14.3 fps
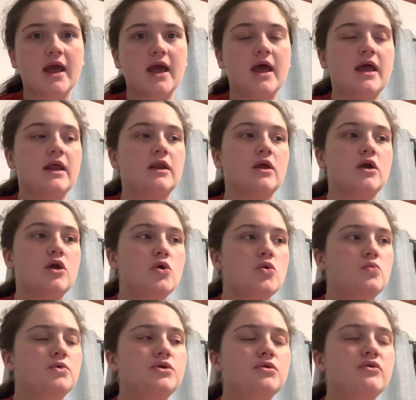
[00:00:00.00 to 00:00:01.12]
And
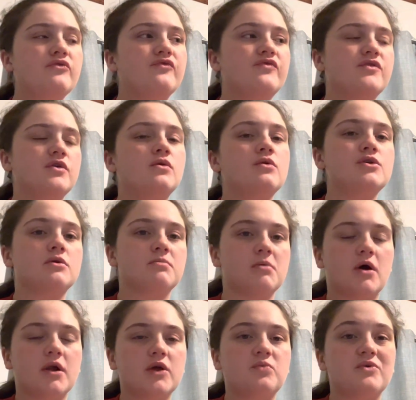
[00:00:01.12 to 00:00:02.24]
when you don't fuel your
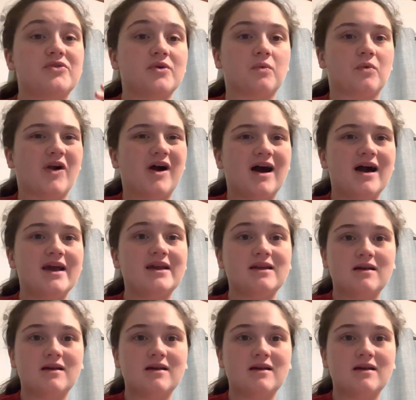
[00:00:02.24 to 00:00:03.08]
body with the right